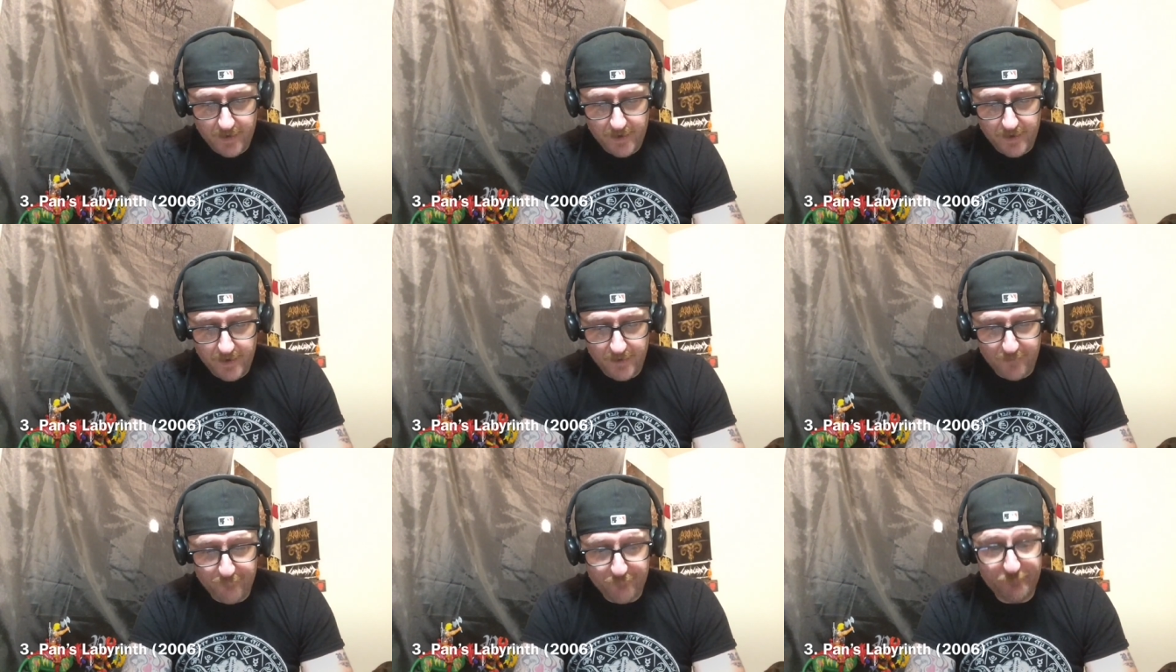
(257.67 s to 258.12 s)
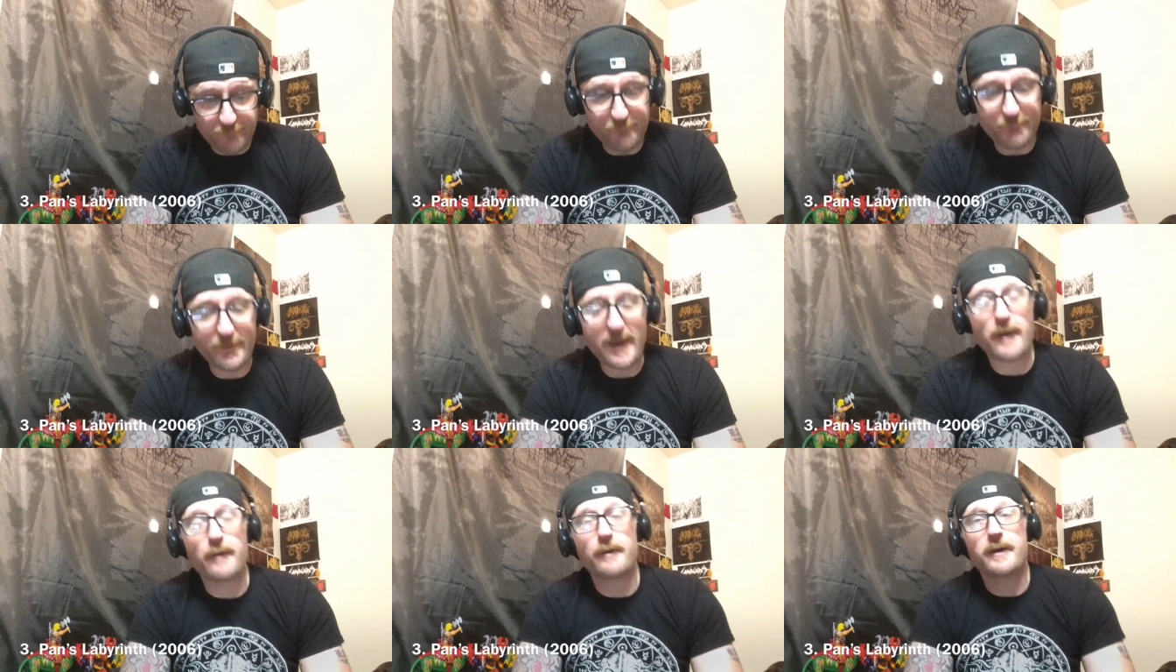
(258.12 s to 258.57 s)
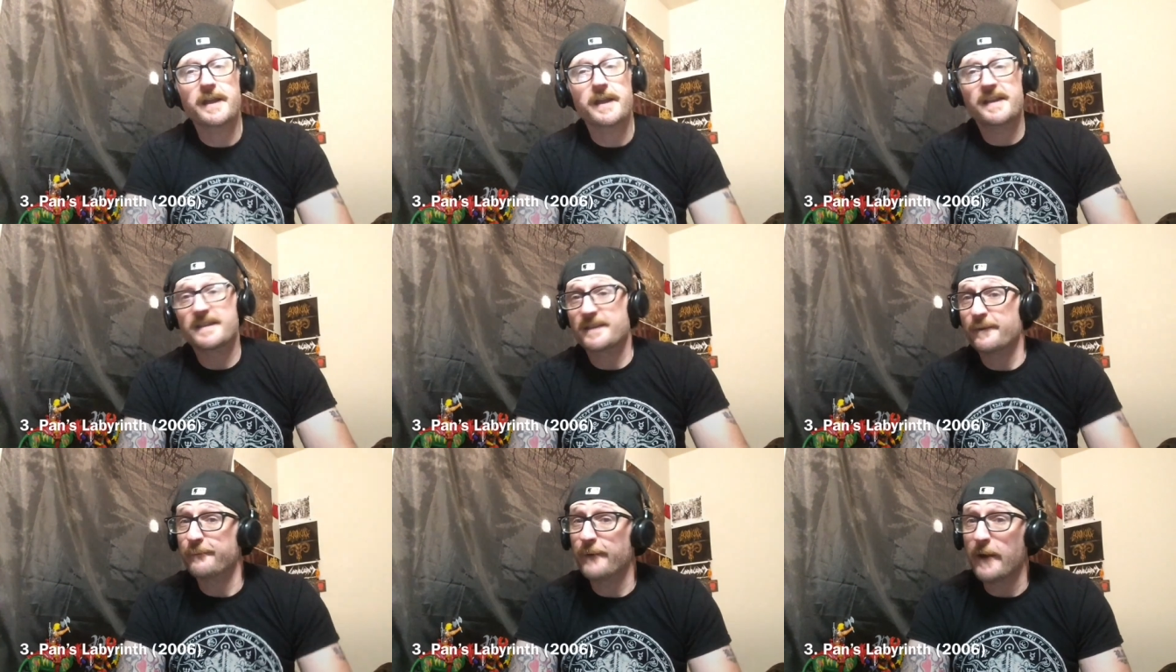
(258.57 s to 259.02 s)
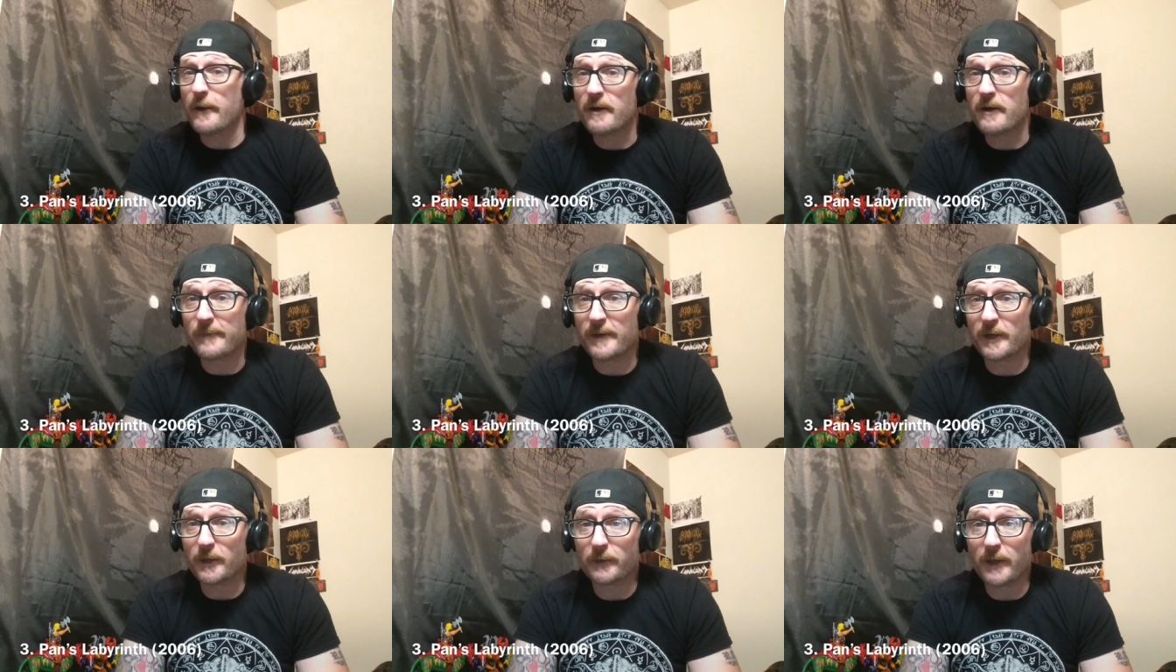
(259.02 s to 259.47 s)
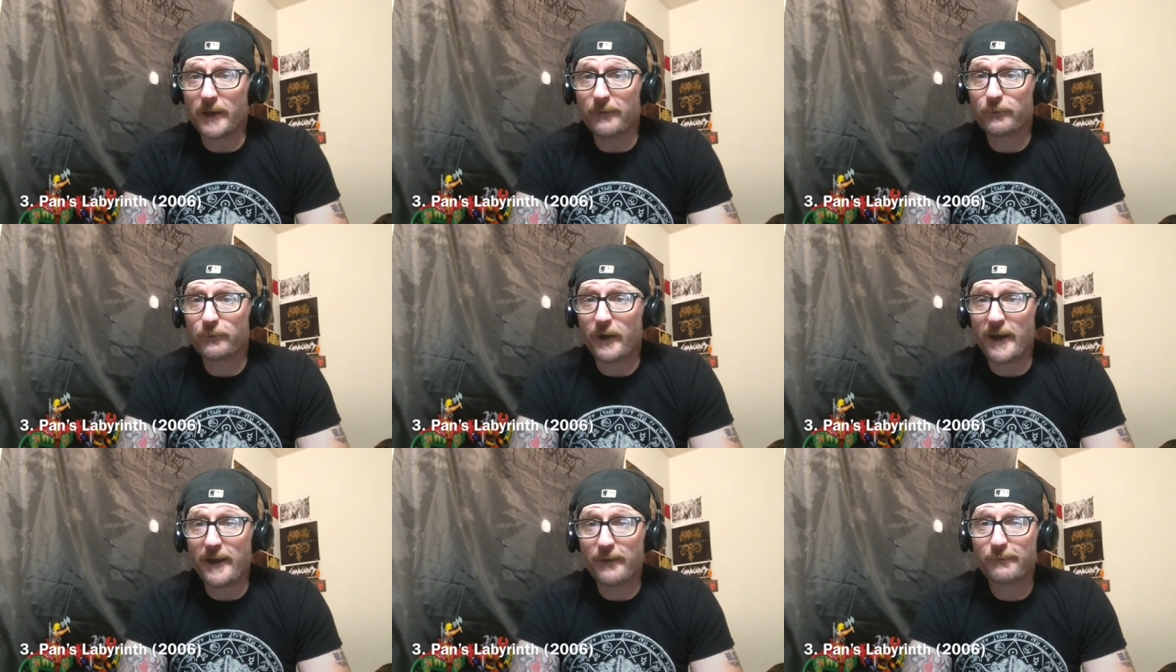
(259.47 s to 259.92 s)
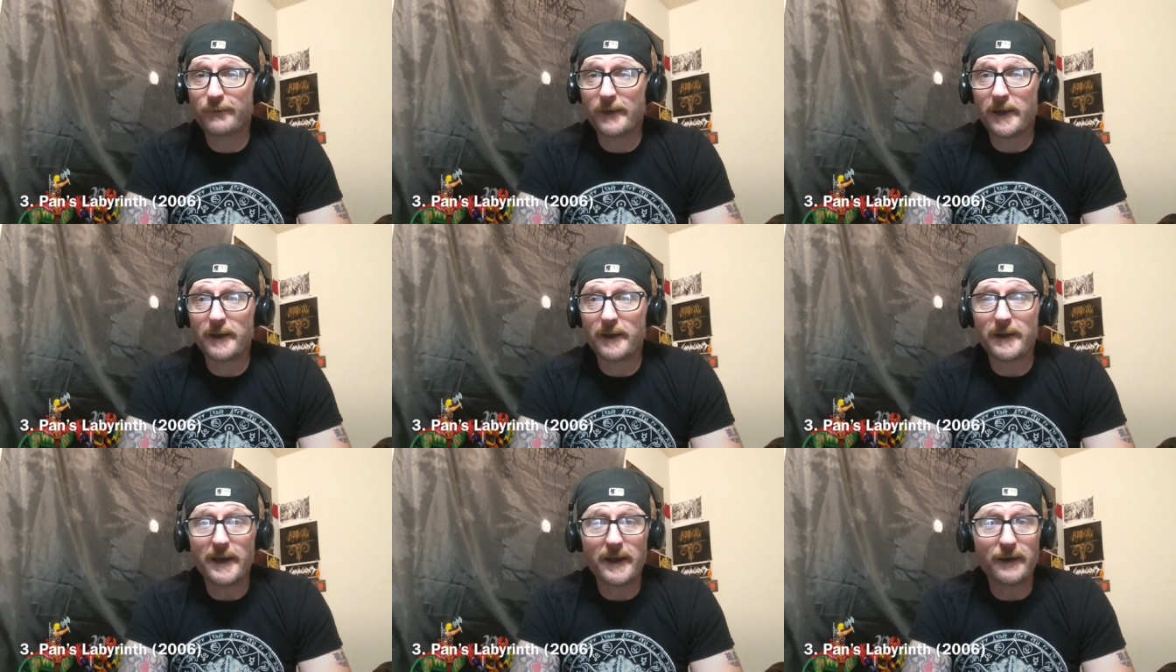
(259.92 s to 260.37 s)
uh, very he's a very big Lovecraft fan.